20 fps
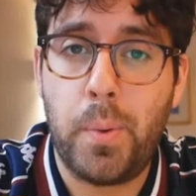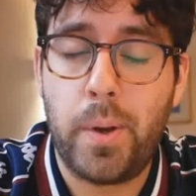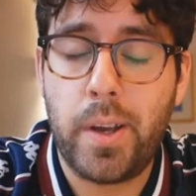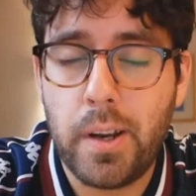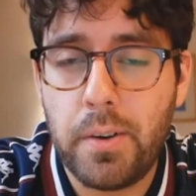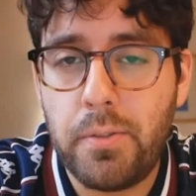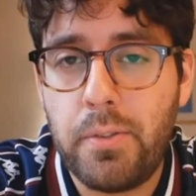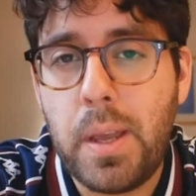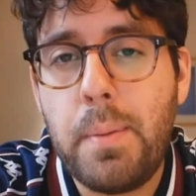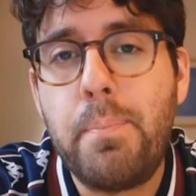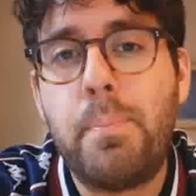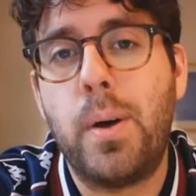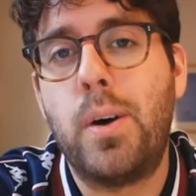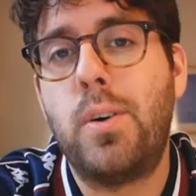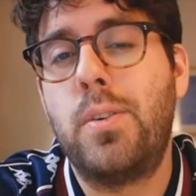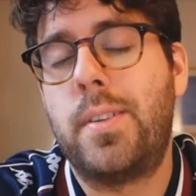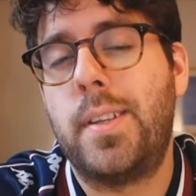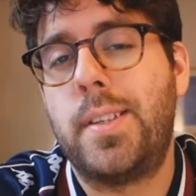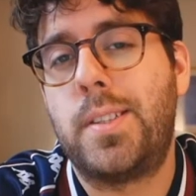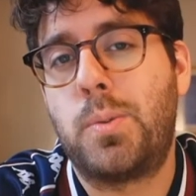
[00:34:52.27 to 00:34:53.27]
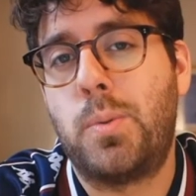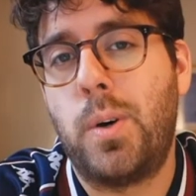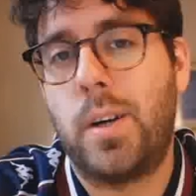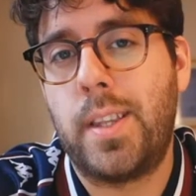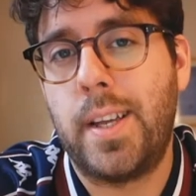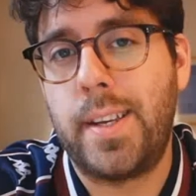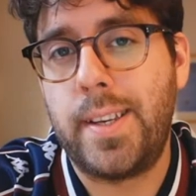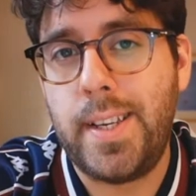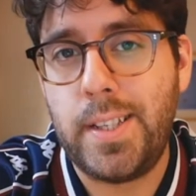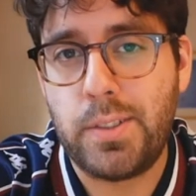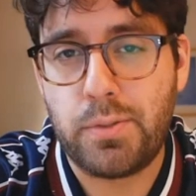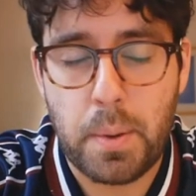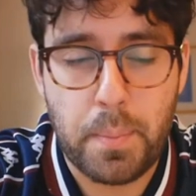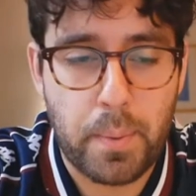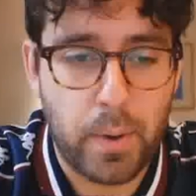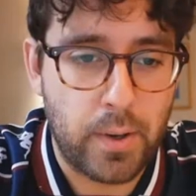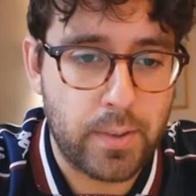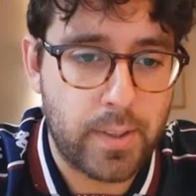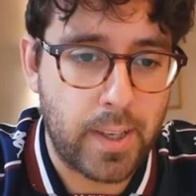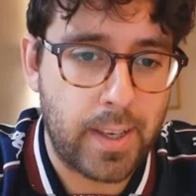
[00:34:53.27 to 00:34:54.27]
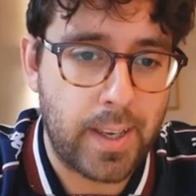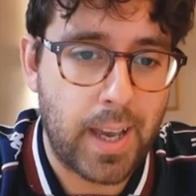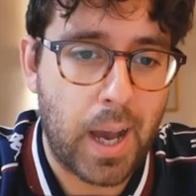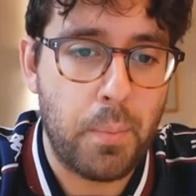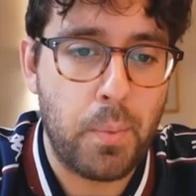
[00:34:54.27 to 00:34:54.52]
We're going to rebuild this squad that needs rebuilding,